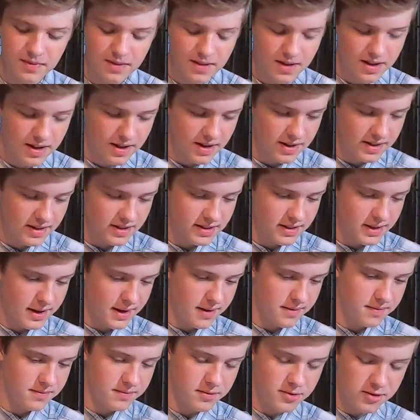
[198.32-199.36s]
uh, it doesn't
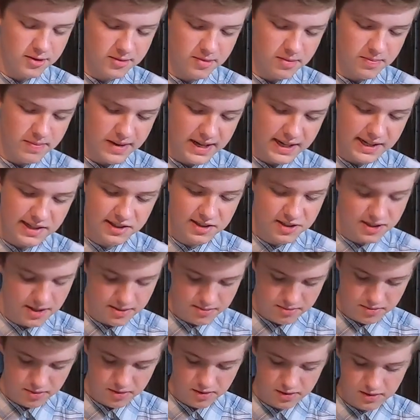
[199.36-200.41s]
have normal page
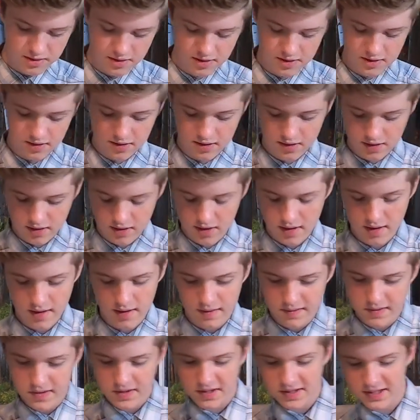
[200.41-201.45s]
numbers.
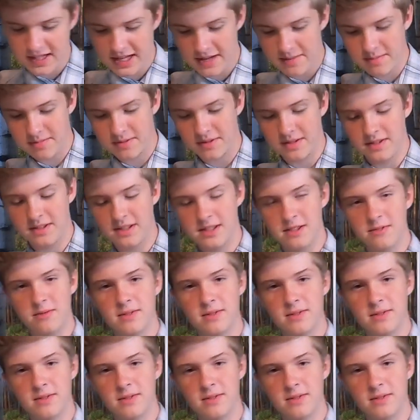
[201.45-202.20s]
For example, this